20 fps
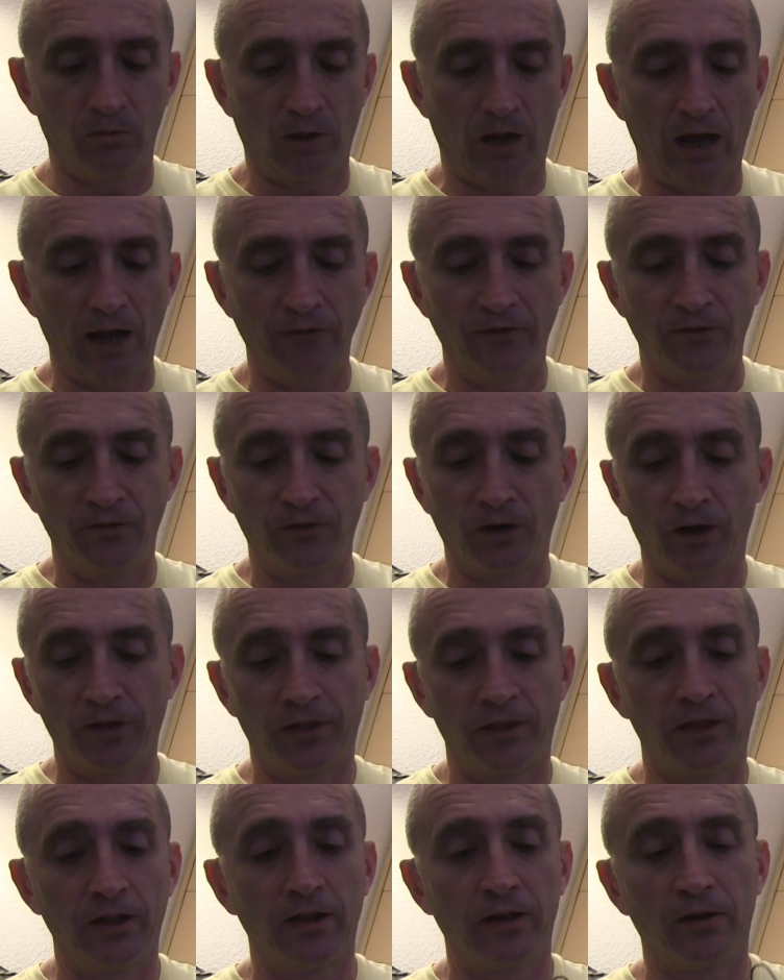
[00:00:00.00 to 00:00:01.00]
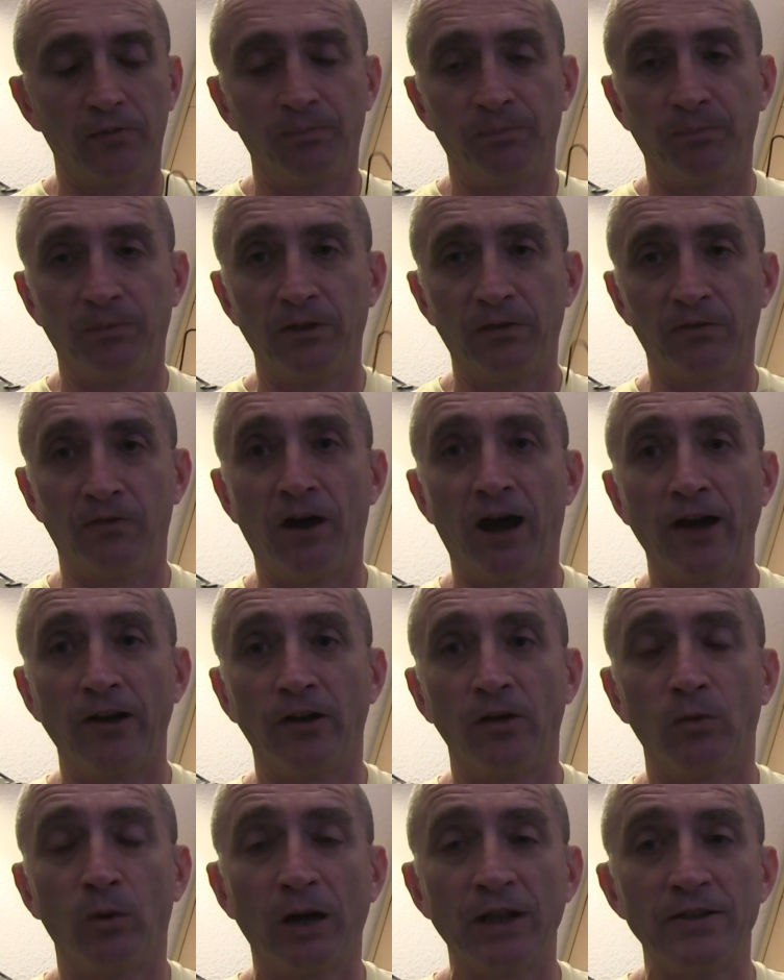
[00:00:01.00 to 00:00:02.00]
I've got the, the
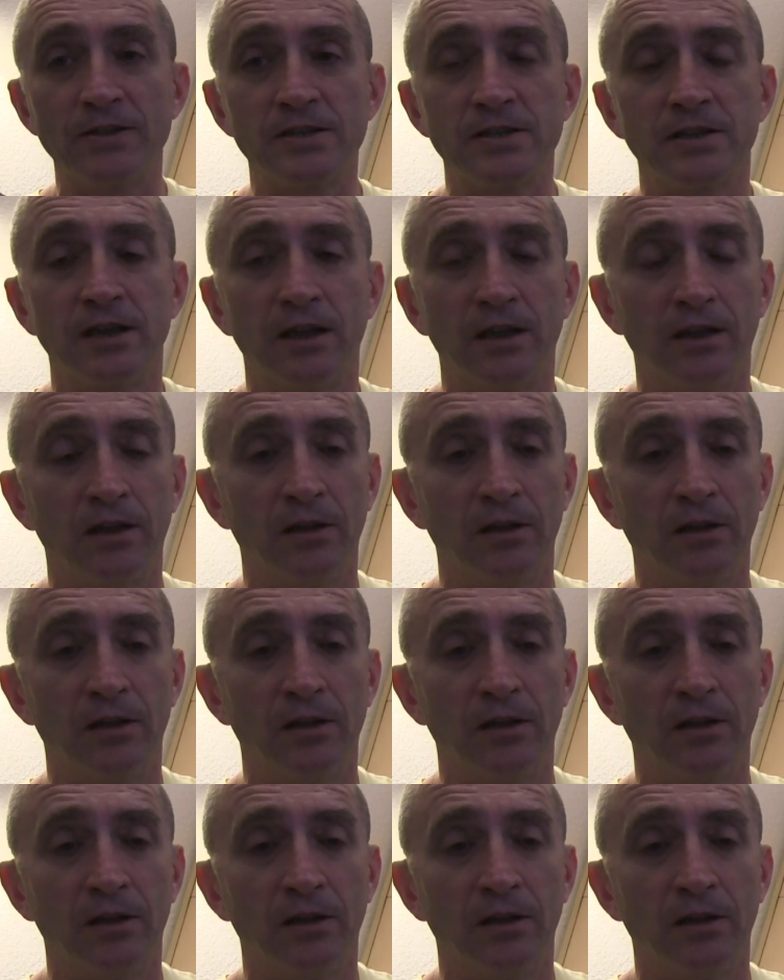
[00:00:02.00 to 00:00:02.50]
vinyl ones